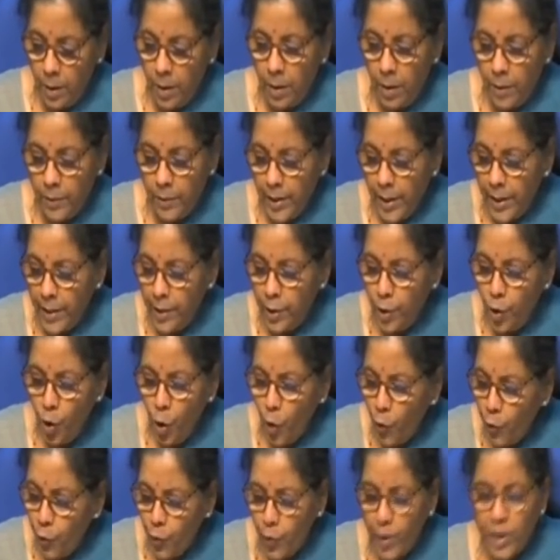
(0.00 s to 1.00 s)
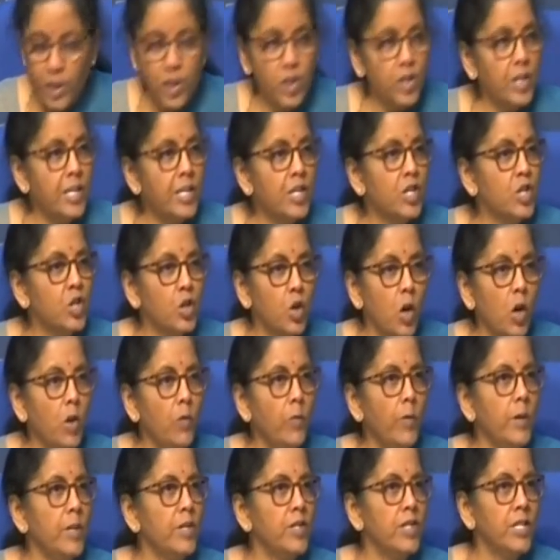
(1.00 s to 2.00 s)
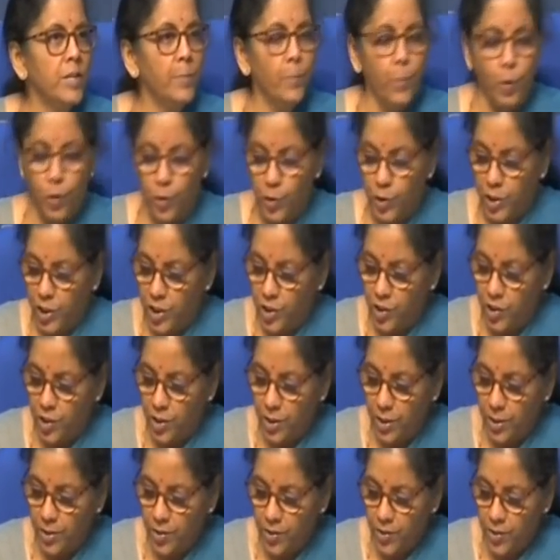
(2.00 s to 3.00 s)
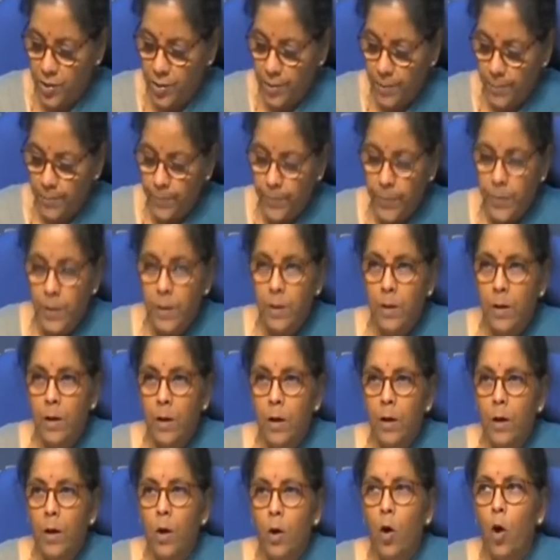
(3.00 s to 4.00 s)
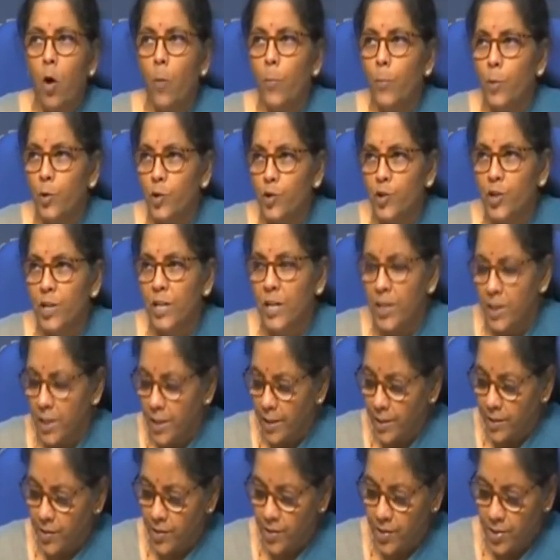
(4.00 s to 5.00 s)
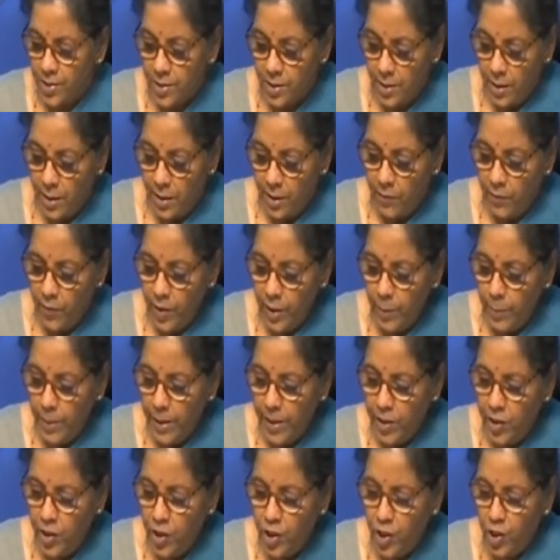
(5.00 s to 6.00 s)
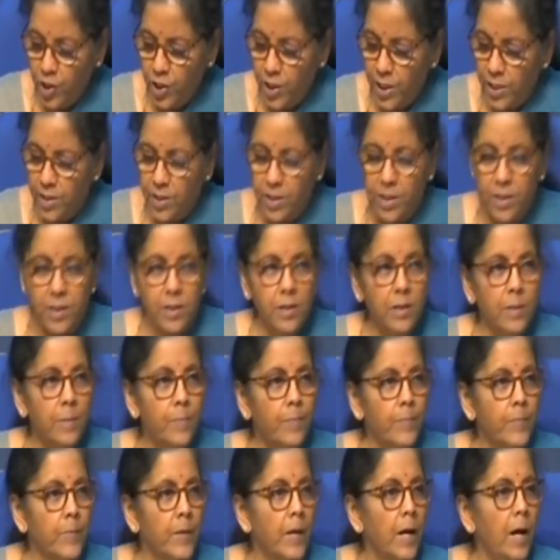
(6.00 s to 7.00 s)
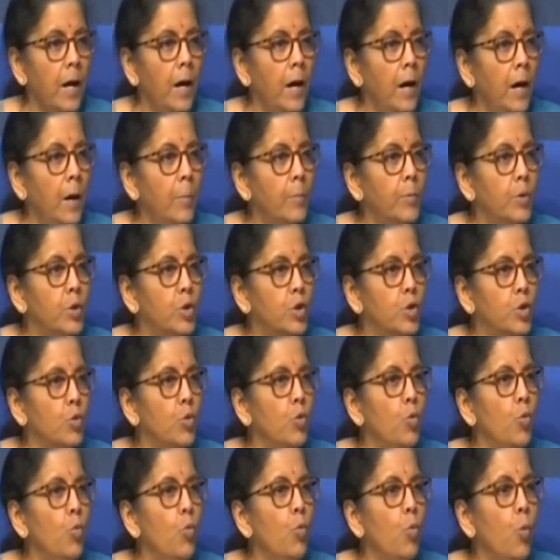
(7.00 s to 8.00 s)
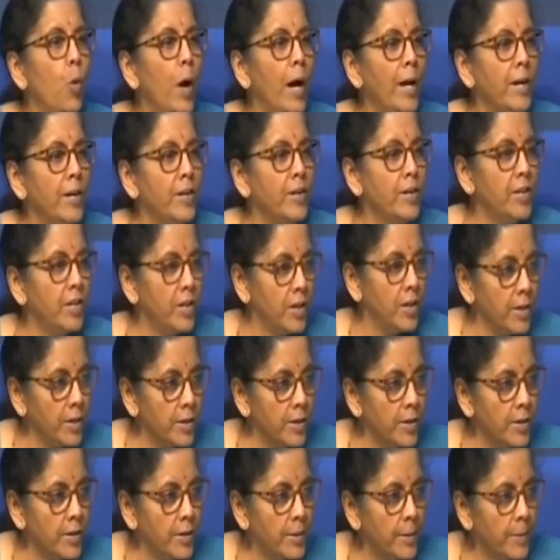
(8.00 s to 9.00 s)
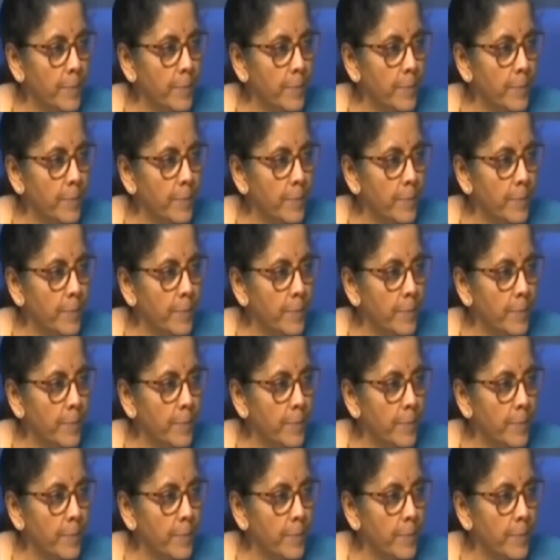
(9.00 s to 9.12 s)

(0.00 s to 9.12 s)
Then no fresh insolvency procedures or proceedings will be initiated up to 1 year.